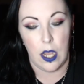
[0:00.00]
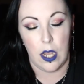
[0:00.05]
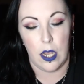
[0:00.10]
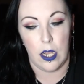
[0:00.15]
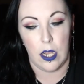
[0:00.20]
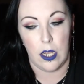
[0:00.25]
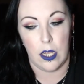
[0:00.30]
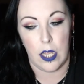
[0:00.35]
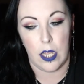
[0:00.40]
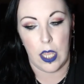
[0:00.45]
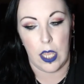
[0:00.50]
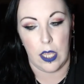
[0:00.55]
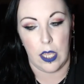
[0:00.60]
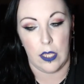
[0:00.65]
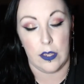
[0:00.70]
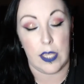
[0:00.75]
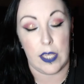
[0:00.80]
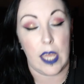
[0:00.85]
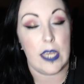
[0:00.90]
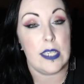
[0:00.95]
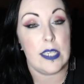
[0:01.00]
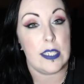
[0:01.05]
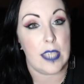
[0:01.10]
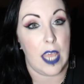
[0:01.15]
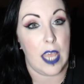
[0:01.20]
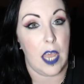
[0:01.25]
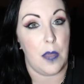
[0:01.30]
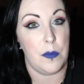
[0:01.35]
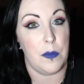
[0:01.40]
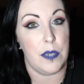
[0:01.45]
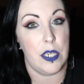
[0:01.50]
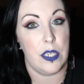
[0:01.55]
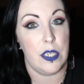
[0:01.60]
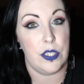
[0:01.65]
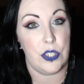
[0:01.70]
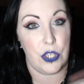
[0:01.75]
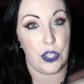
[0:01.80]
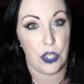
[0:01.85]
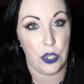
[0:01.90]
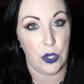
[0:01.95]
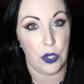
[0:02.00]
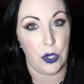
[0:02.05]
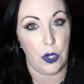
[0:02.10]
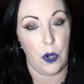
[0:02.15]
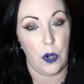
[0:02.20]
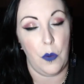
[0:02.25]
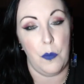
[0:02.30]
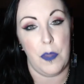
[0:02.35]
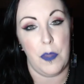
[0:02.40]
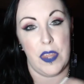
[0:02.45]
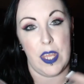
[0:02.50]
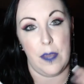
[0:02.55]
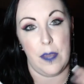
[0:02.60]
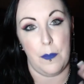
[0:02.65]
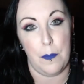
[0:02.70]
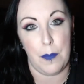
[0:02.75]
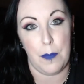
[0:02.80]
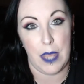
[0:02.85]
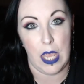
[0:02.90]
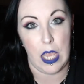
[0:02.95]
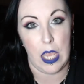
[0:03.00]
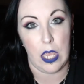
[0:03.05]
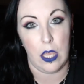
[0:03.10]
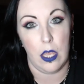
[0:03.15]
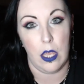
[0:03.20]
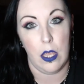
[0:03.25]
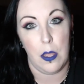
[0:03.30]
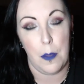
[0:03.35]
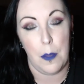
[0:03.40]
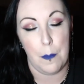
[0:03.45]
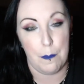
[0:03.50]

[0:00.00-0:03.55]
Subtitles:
And that is kept secure with a big